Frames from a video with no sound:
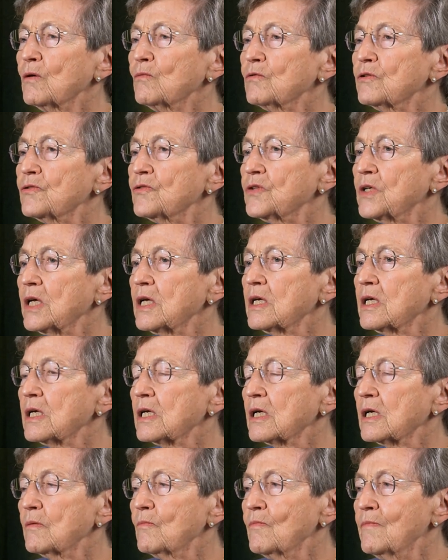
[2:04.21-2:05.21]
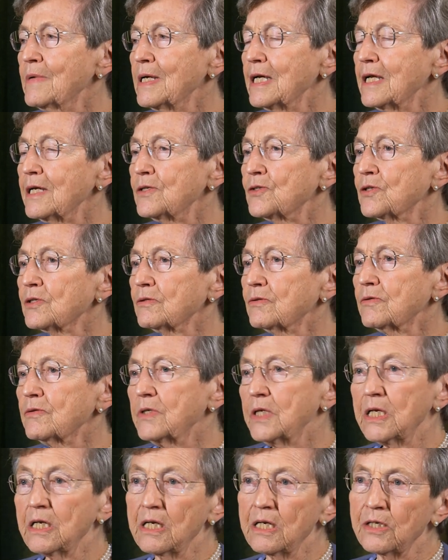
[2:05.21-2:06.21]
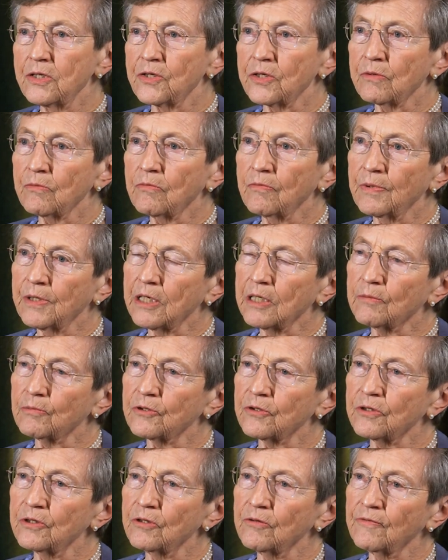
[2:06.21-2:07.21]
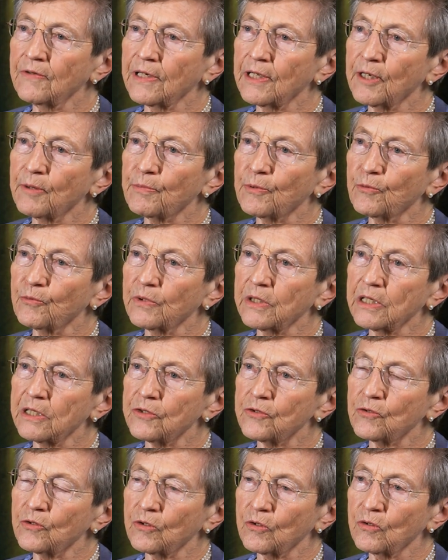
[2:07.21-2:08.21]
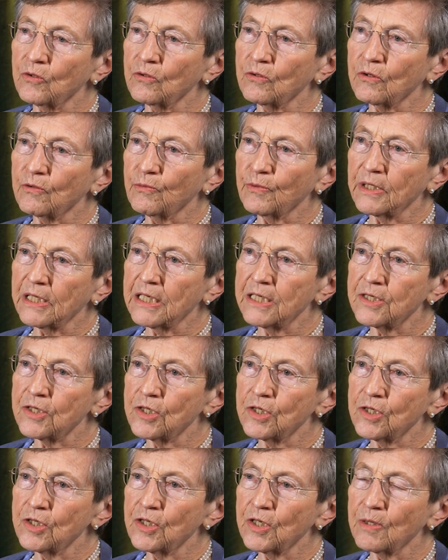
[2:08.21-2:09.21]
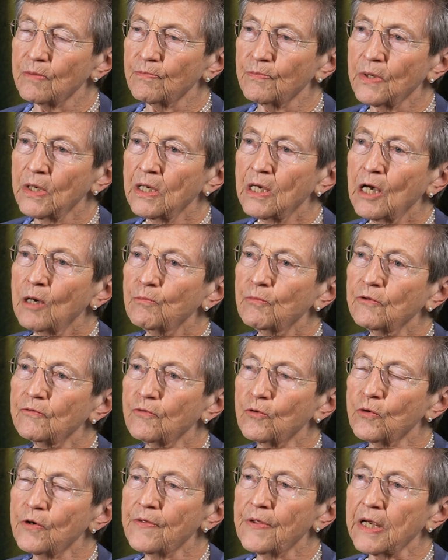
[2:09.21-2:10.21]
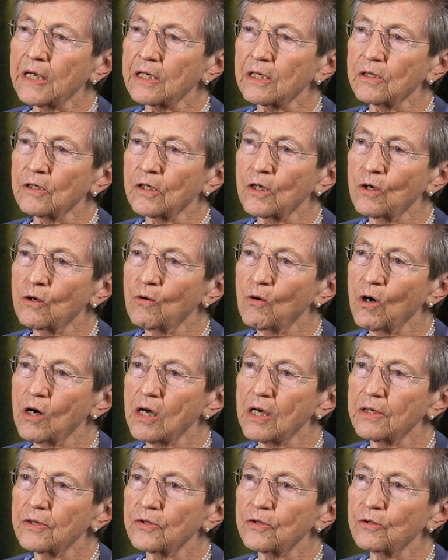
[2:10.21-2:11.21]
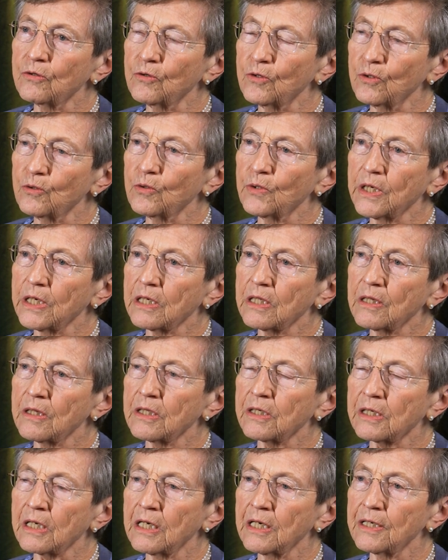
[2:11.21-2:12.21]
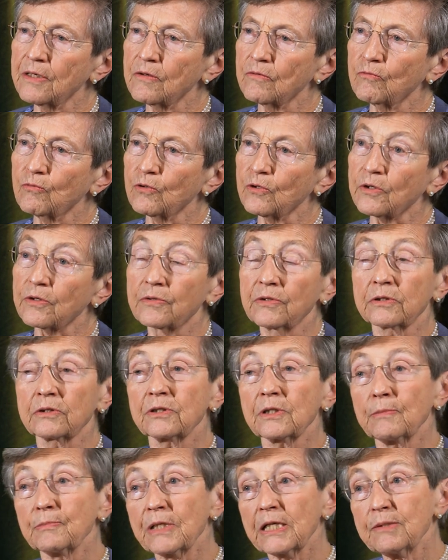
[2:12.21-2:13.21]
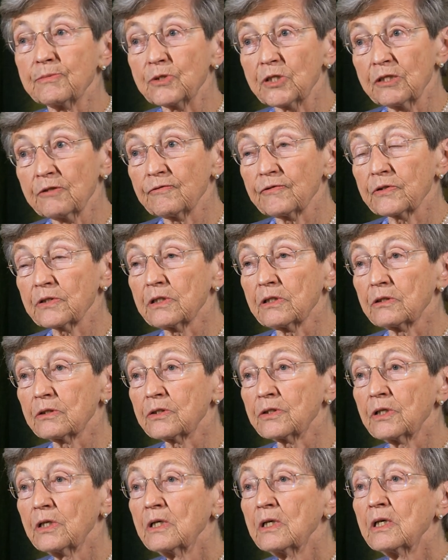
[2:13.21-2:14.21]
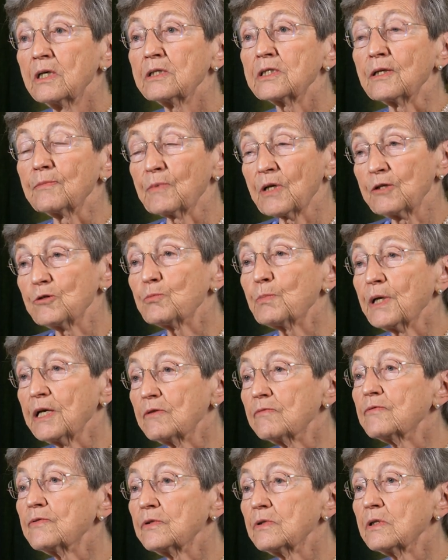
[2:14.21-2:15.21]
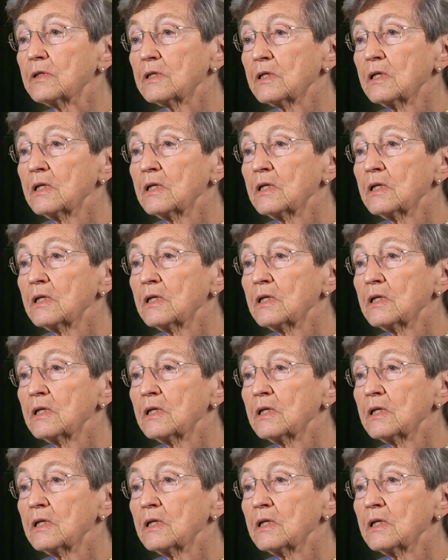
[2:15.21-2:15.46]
We're saying many children need to be able to develop a really secure relationship before they can go on to doing the kind of work that's sometimes difficult, sometimes painful,